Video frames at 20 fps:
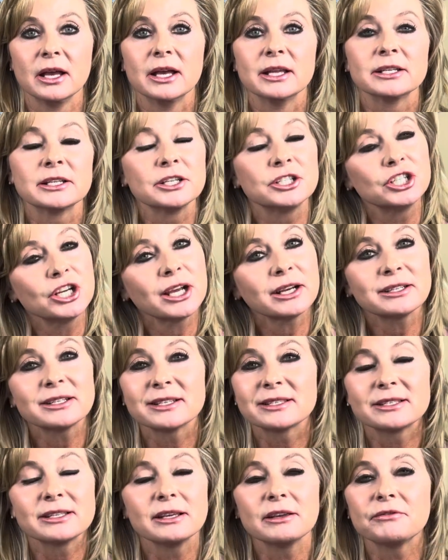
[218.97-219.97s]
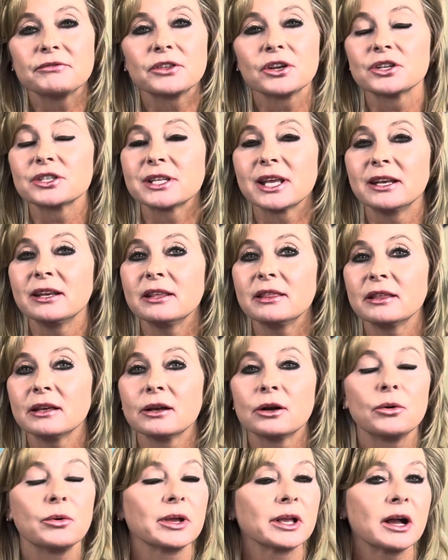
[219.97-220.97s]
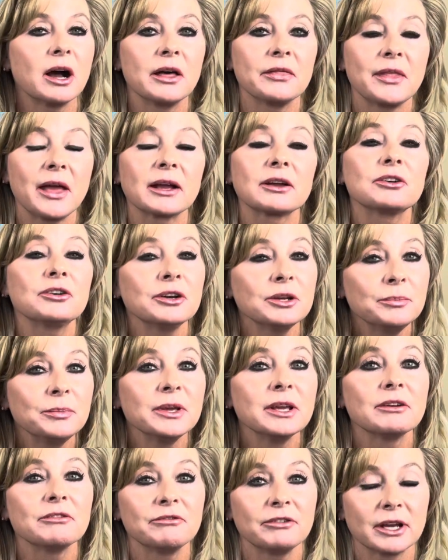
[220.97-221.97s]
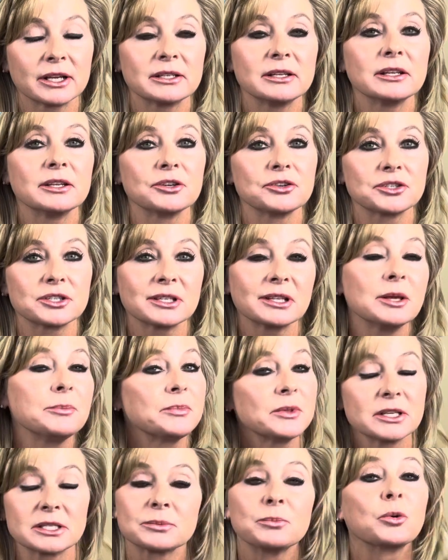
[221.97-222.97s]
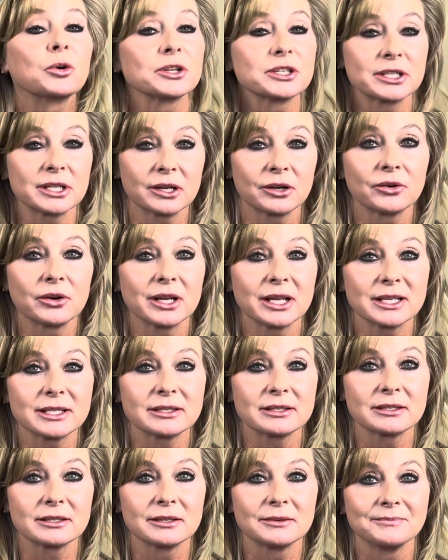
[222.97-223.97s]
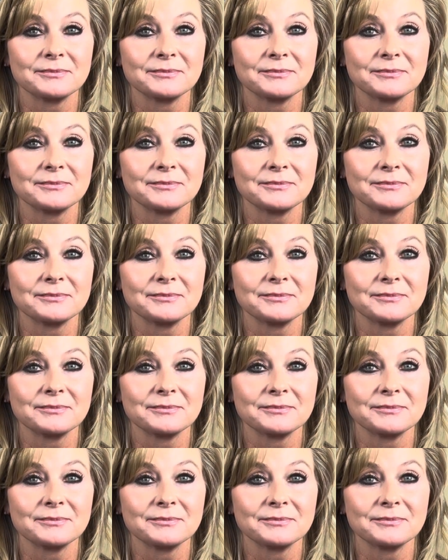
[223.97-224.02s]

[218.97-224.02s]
to check to see if there's anything going on that could be affecting your sleep that's more serious.